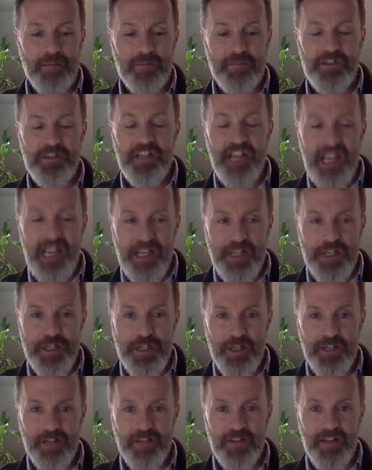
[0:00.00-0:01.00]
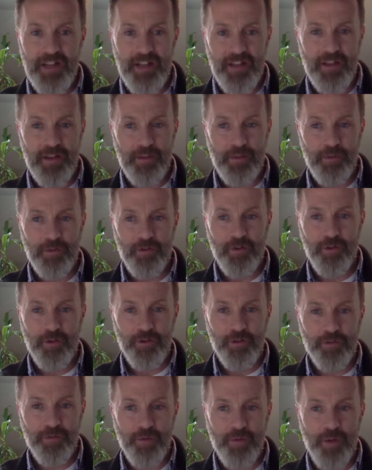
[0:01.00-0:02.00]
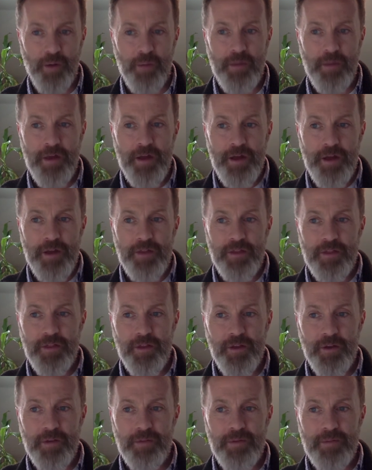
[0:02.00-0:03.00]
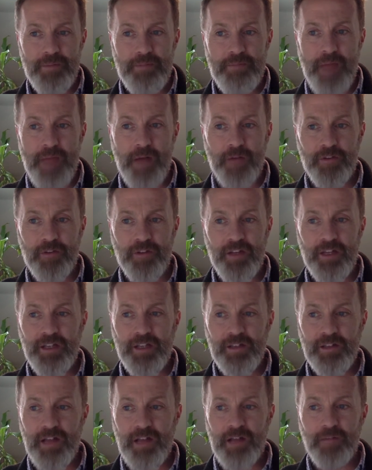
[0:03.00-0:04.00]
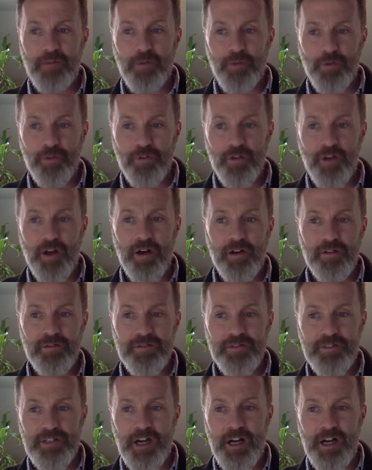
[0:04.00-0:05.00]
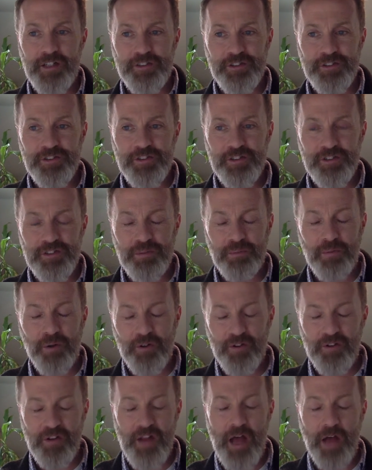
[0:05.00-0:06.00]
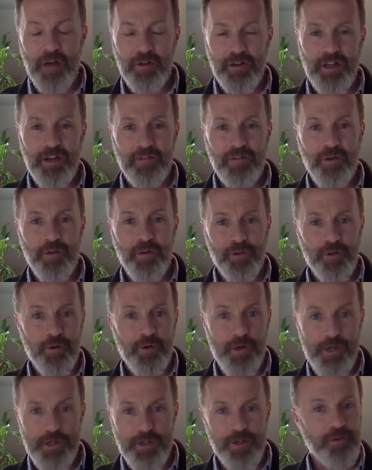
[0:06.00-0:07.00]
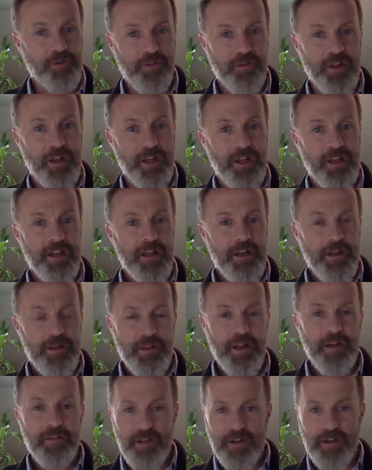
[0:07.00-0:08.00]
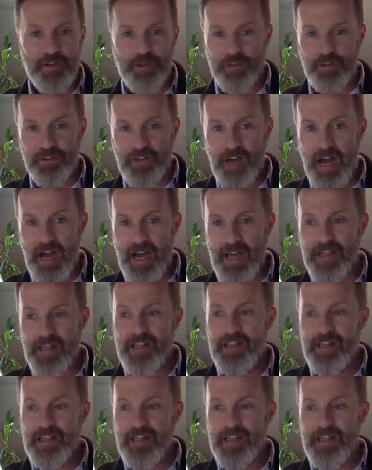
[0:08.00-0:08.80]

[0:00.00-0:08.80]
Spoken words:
tension that results from the mounting levels of consciousness and personality of all the creatures that eventually die.